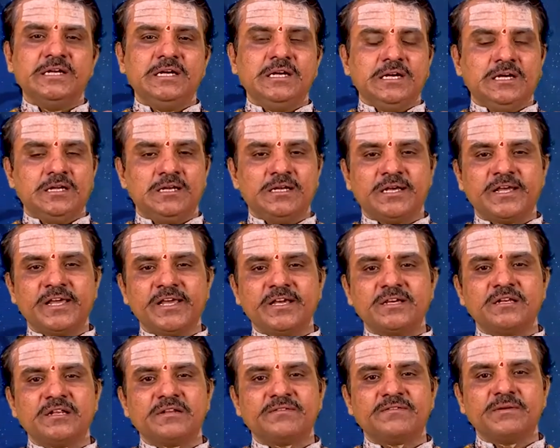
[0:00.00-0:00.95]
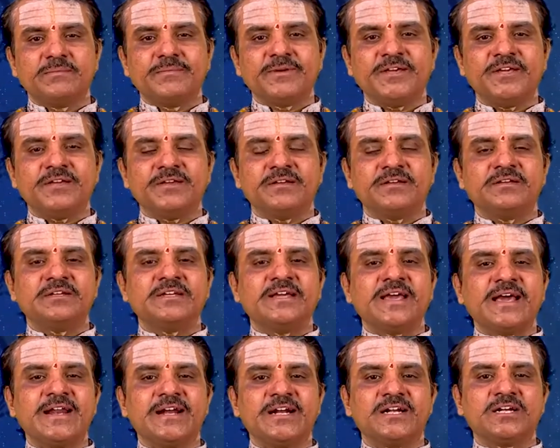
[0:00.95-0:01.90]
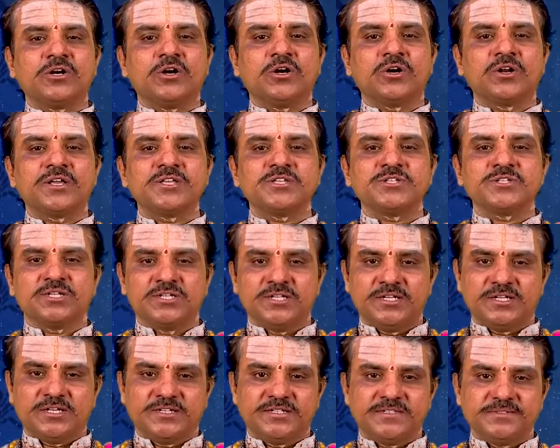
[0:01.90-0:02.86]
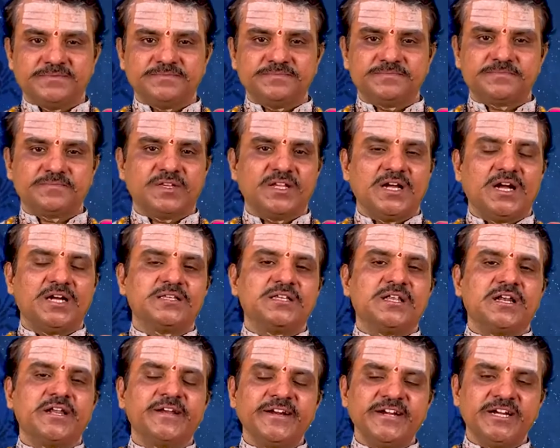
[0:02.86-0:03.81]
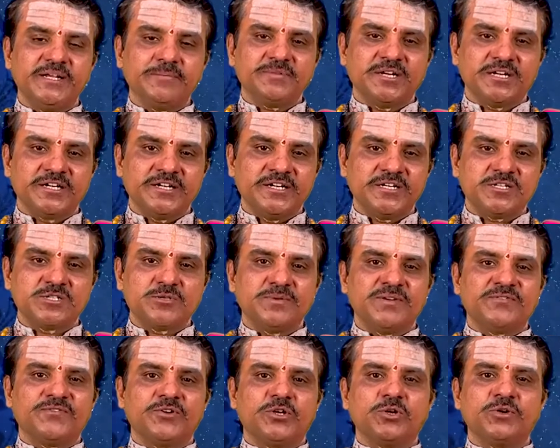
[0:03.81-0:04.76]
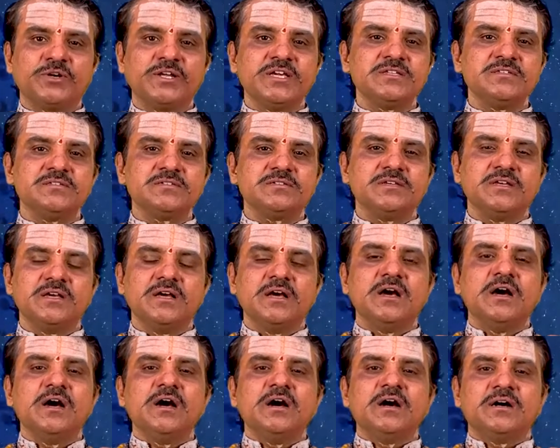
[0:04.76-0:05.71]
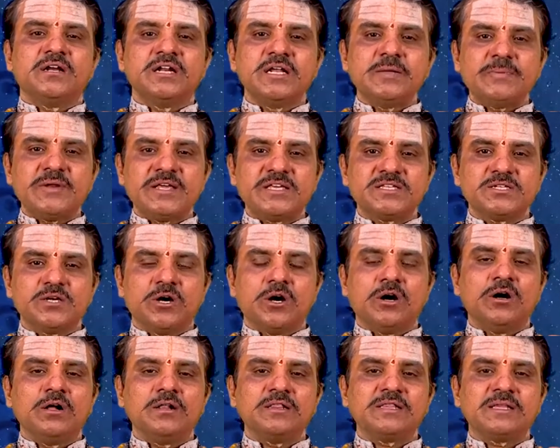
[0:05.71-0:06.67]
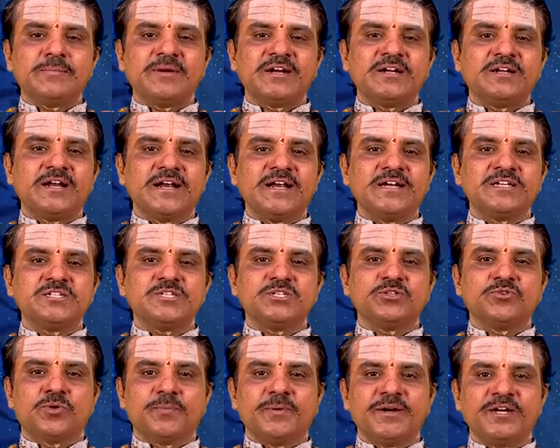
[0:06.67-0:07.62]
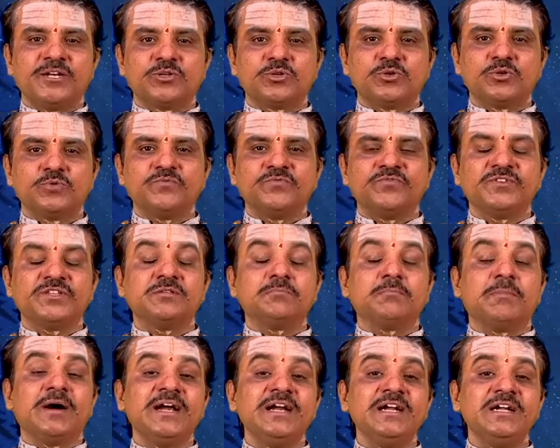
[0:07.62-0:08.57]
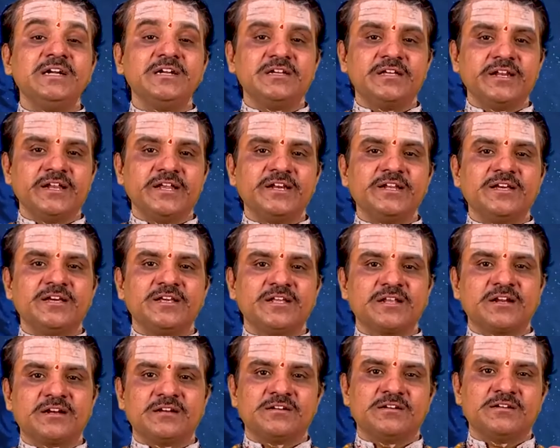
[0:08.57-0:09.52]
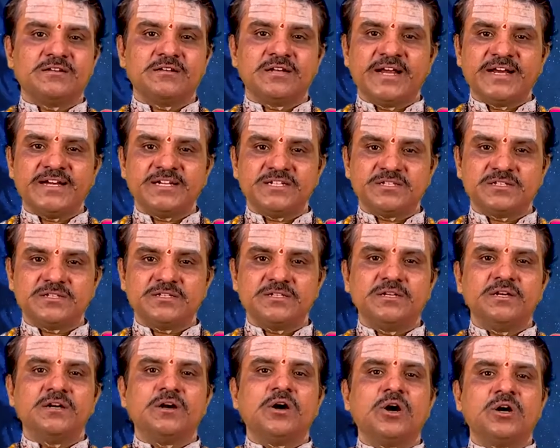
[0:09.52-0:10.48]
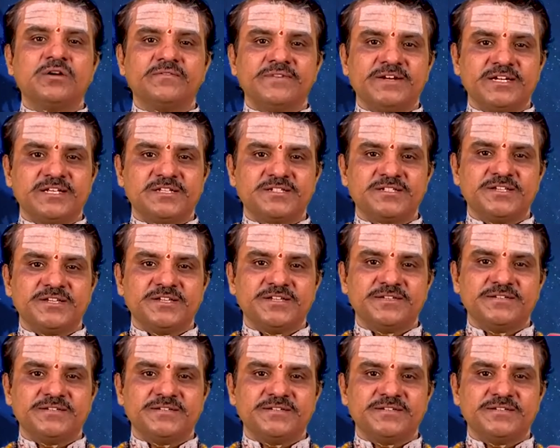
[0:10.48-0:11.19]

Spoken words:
Lucky color will be carrot orange color. And the lucky tip that needs to be followed is replace all the bed lights in your bedroom with mild green colored lights on Wednesday.